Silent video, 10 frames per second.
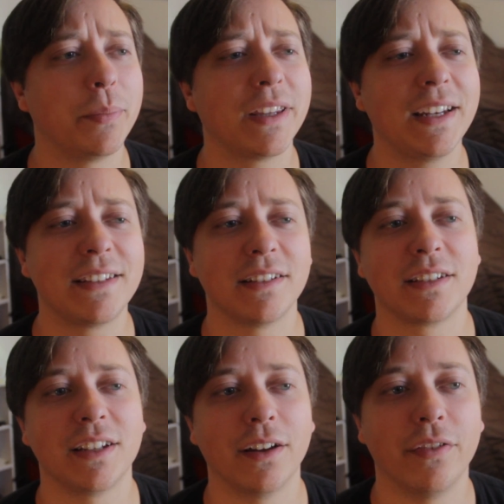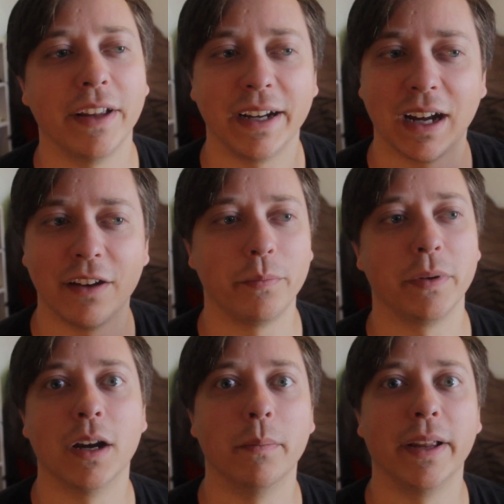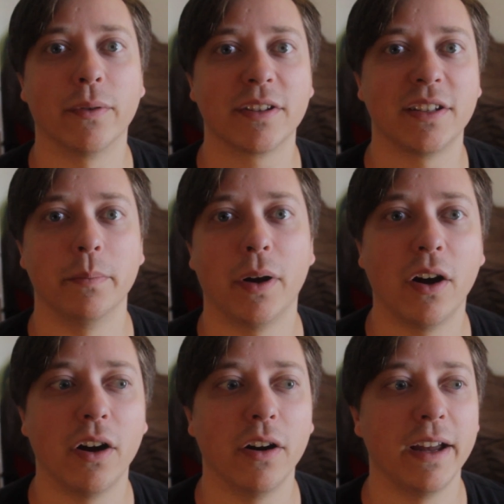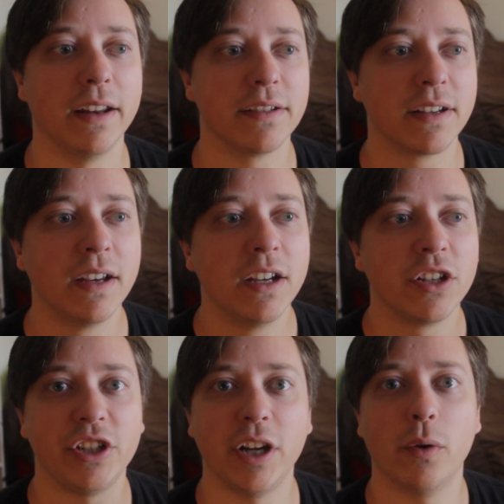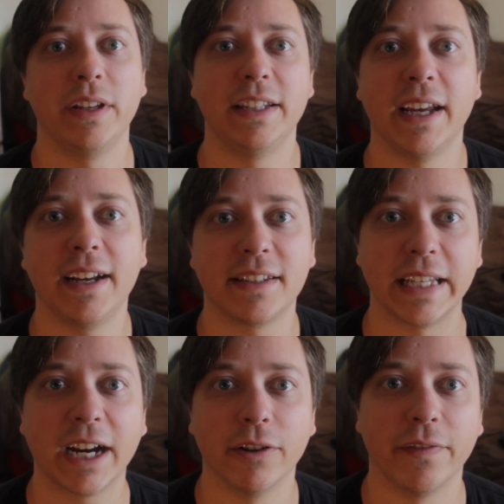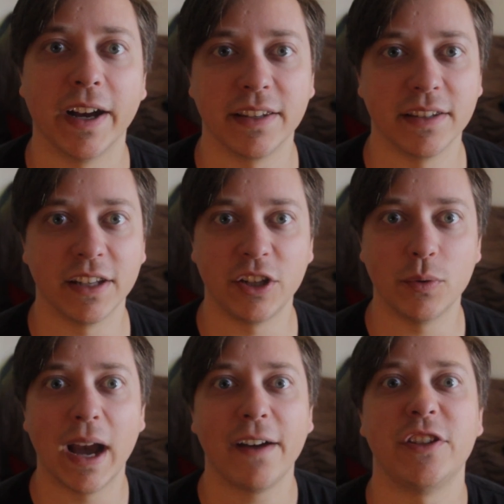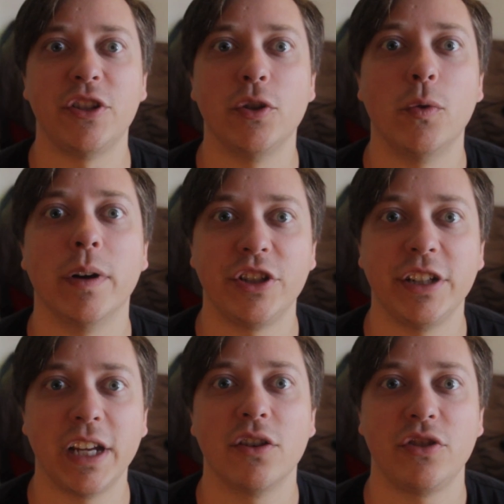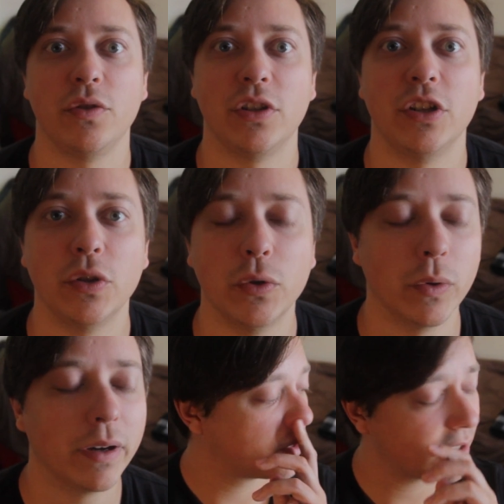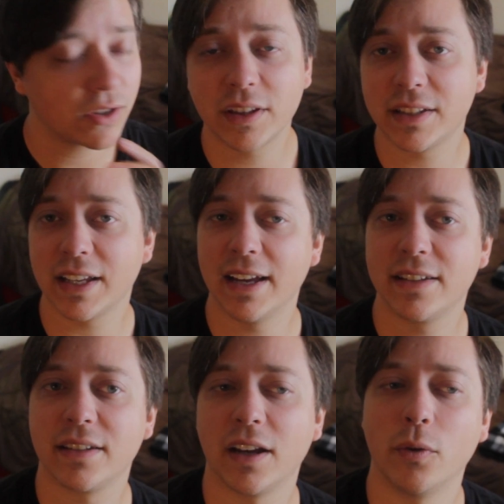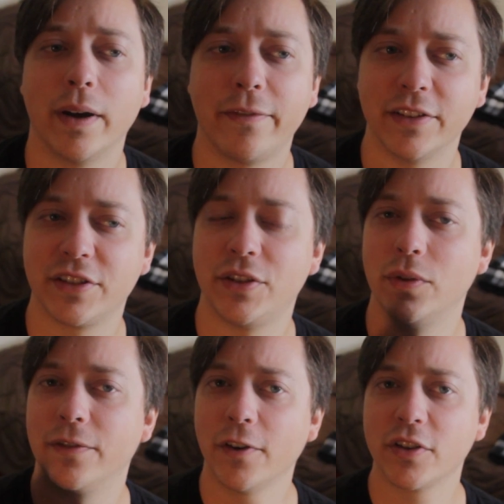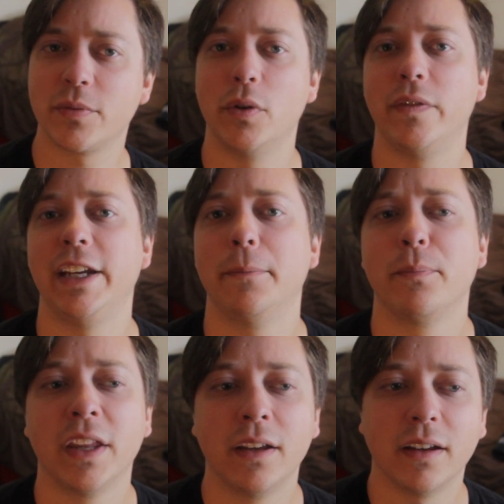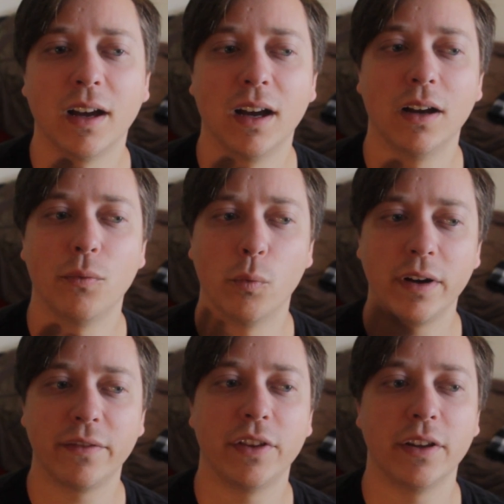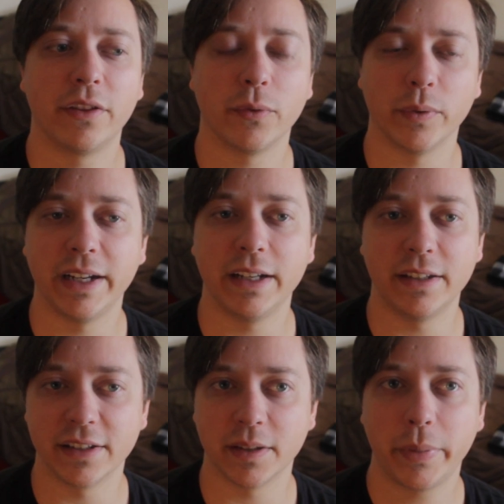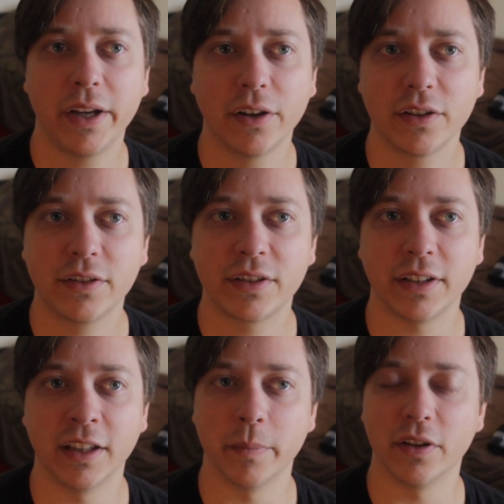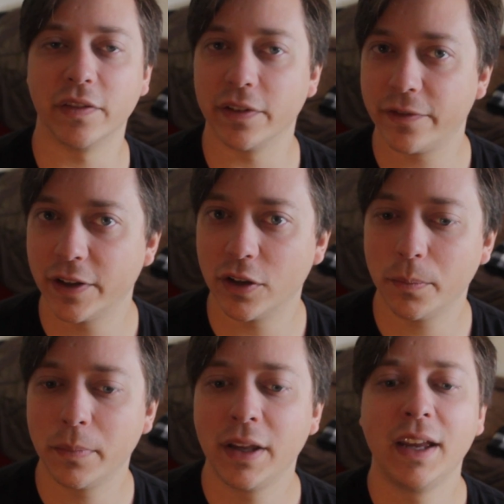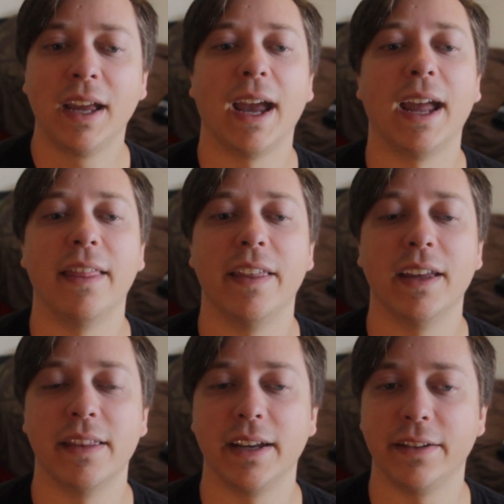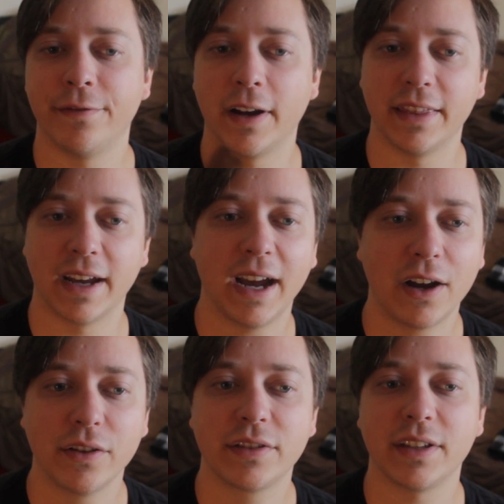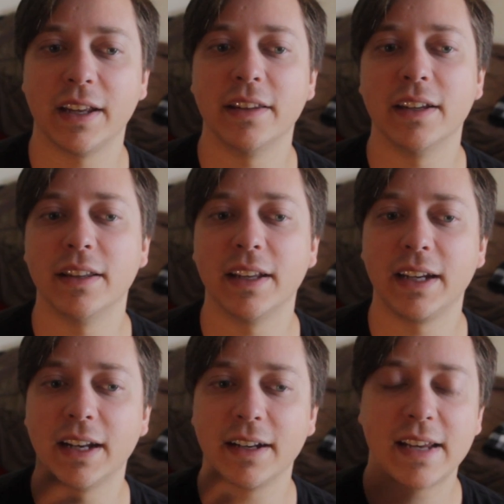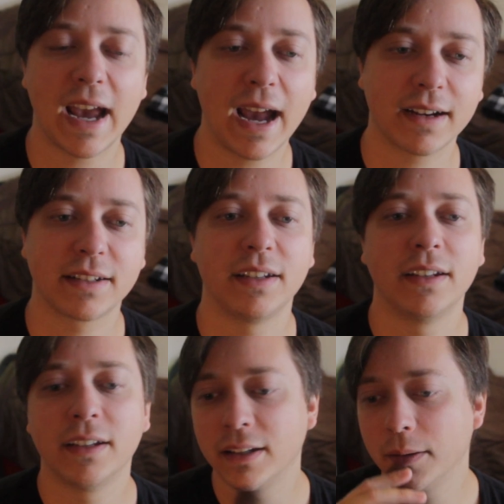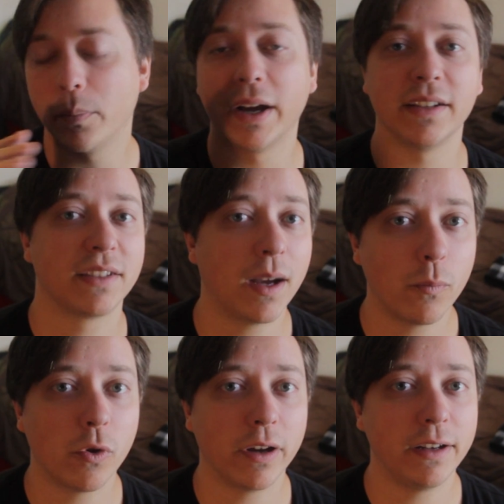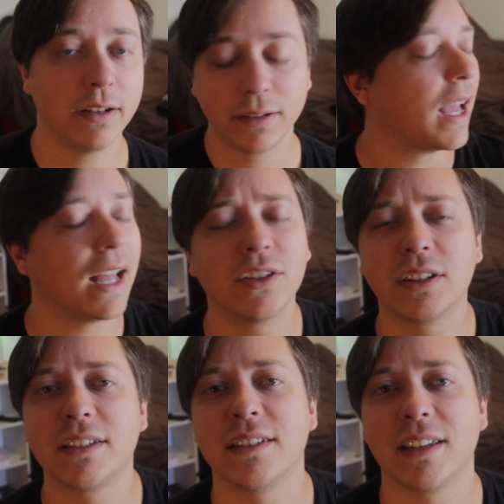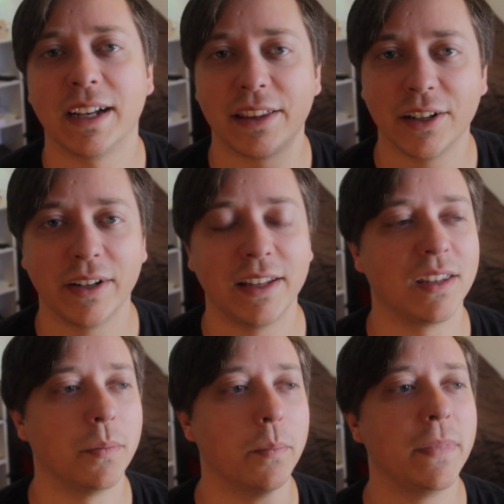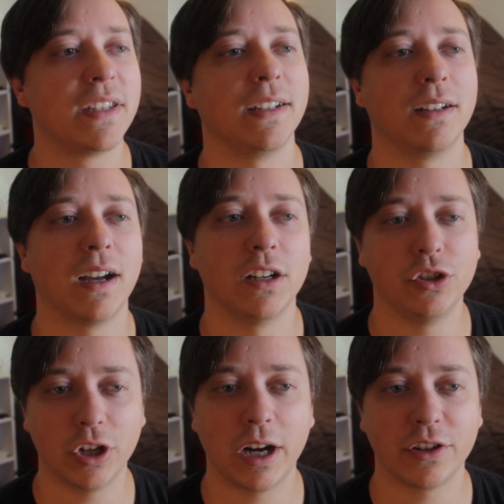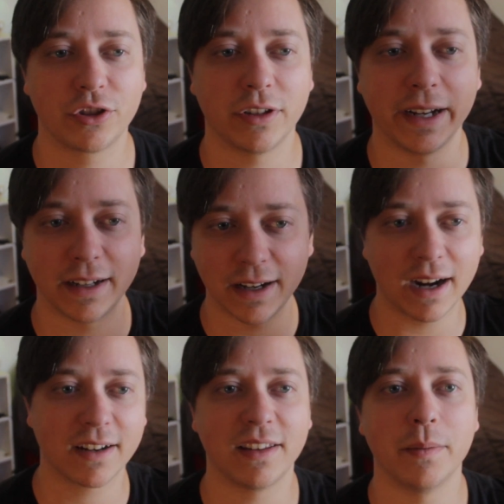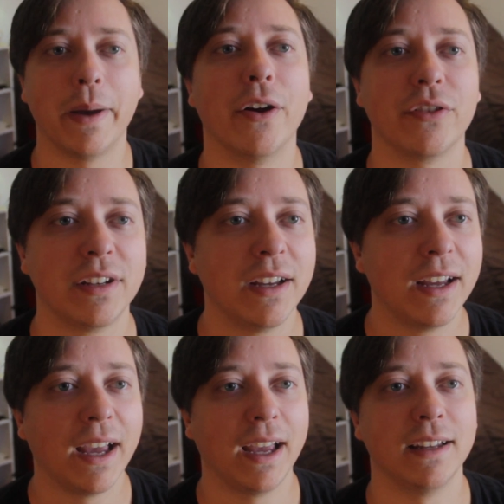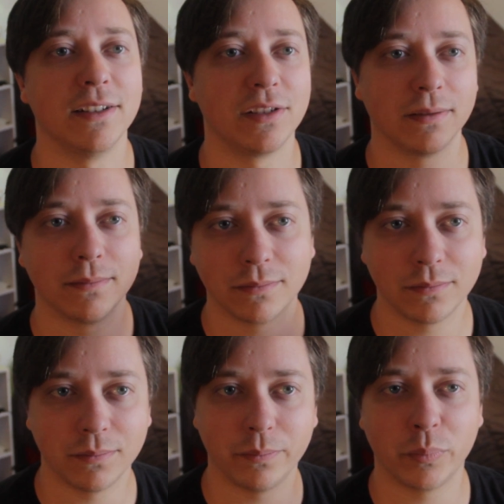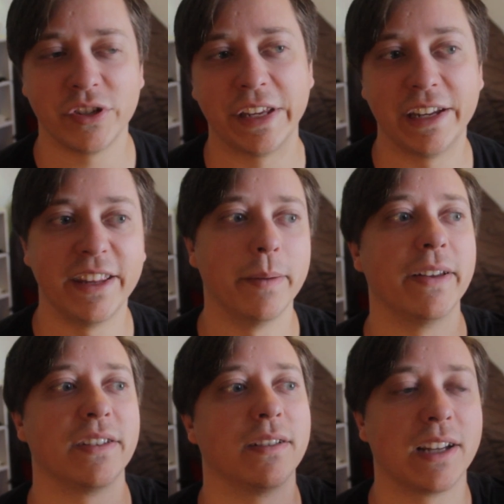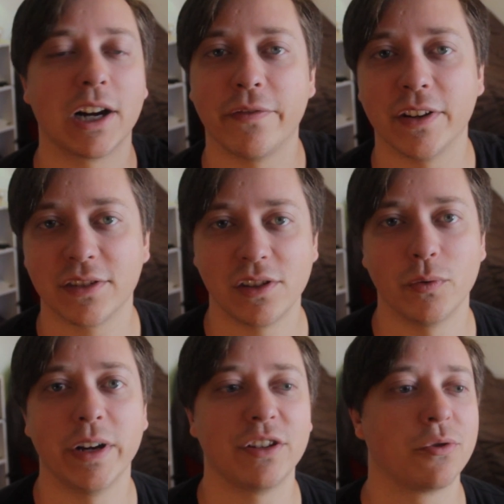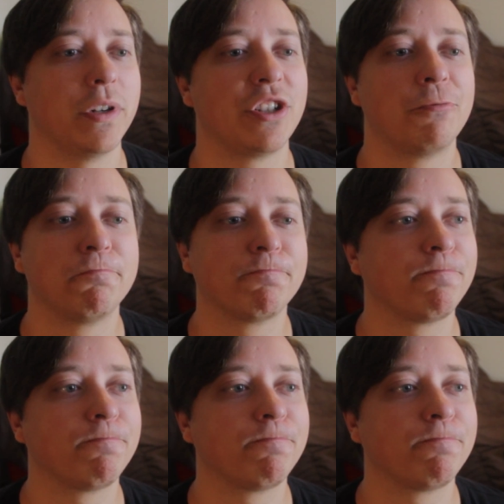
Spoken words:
But then he says stuff like, I've become like Rustin Parr, and she only takes sacrifices, and you have to do what she tells you to do. So I took this as a reference to the first movie. One of the three disappears in the middle of the film, and then they find the house, and then they get attacked by someone. I took this as like a theory that the missing guy, Josh, like knocked them out and presented them as a sacrifice to the witch, which,